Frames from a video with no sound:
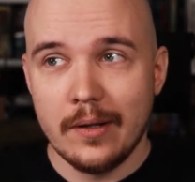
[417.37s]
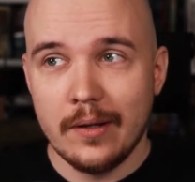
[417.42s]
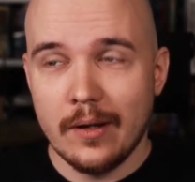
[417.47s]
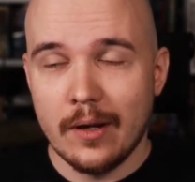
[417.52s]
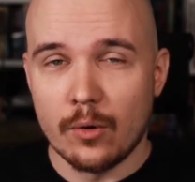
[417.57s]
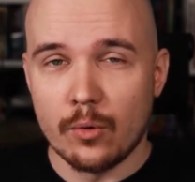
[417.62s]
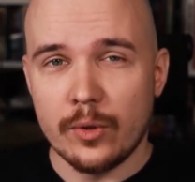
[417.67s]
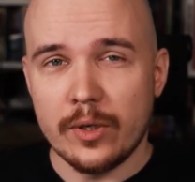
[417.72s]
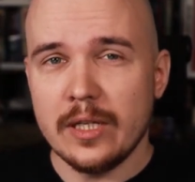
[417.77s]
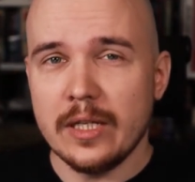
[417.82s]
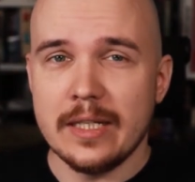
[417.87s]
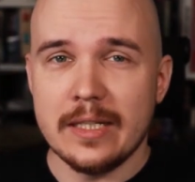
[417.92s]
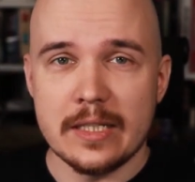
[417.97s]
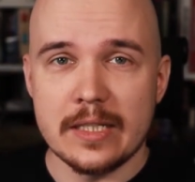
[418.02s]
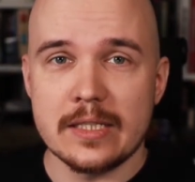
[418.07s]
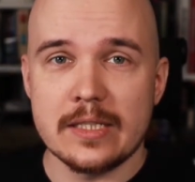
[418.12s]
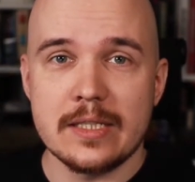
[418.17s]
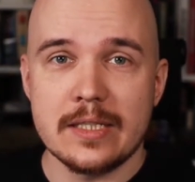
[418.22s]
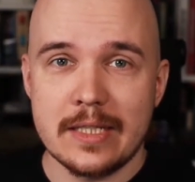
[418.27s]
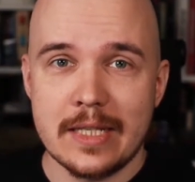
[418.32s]
a really
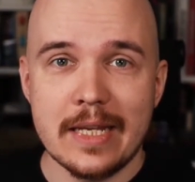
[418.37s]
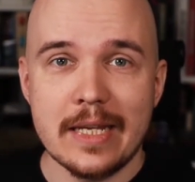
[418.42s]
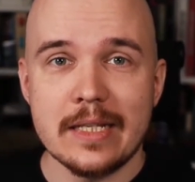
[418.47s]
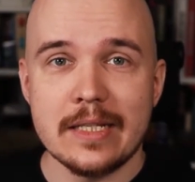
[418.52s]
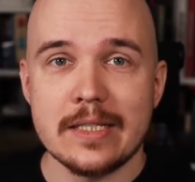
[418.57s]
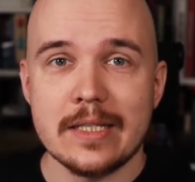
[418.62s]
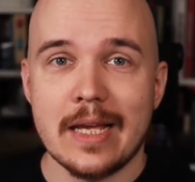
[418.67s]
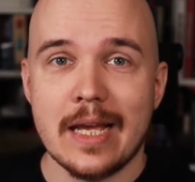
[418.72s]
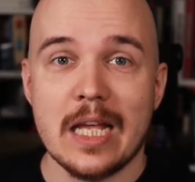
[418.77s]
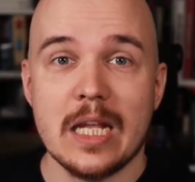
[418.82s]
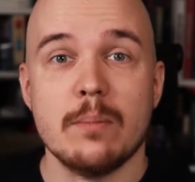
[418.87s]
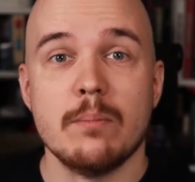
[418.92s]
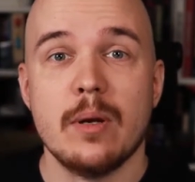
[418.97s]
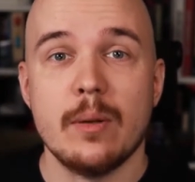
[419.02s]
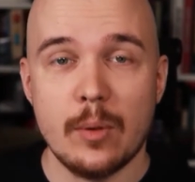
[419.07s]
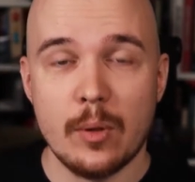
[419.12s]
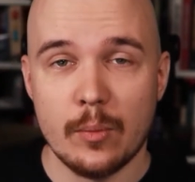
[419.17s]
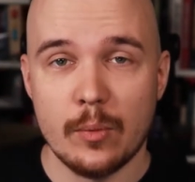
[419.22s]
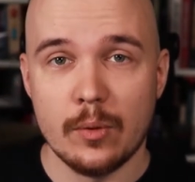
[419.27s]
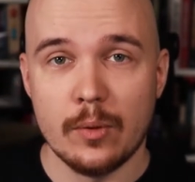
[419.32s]
distinct and
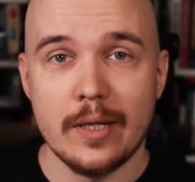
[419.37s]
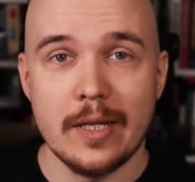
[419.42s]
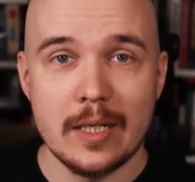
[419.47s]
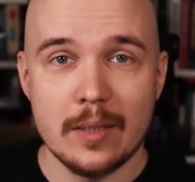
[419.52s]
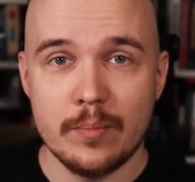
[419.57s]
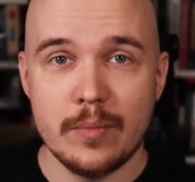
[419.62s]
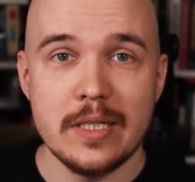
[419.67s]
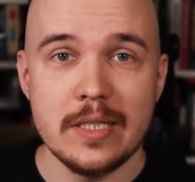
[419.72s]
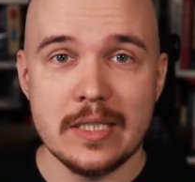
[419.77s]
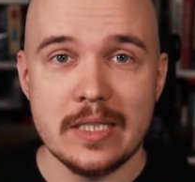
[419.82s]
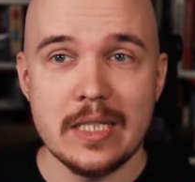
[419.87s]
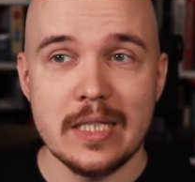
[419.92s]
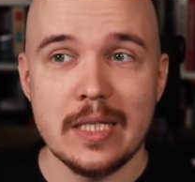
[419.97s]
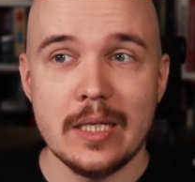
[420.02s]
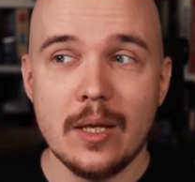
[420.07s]
memorable NPC,